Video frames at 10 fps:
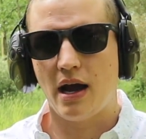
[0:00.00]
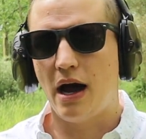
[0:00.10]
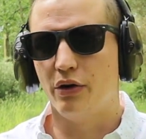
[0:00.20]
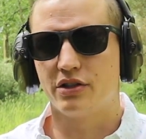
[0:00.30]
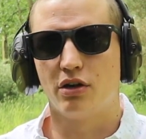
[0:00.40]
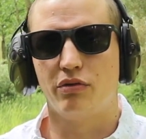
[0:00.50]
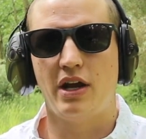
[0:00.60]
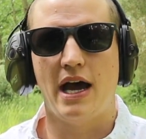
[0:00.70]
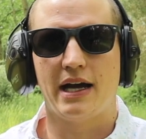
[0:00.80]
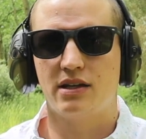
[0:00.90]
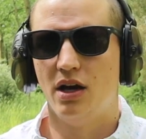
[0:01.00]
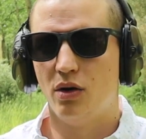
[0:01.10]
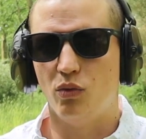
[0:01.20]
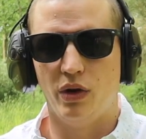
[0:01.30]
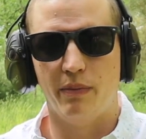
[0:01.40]
how it's going to react,
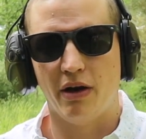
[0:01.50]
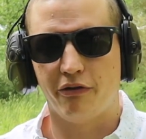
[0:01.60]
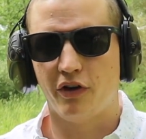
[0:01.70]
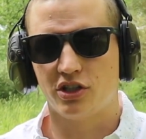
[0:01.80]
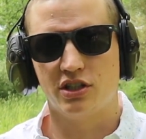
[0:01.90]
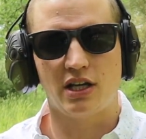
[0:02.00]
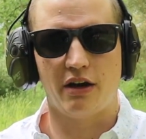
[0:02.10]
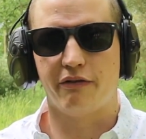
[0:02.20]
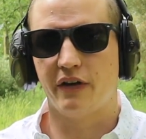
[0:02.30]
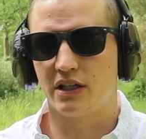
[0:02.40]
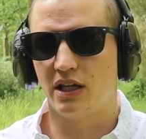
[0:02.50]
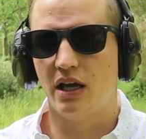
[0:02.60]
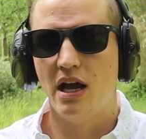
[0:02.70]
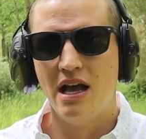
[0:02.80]
when it malfunctions, how to fix it.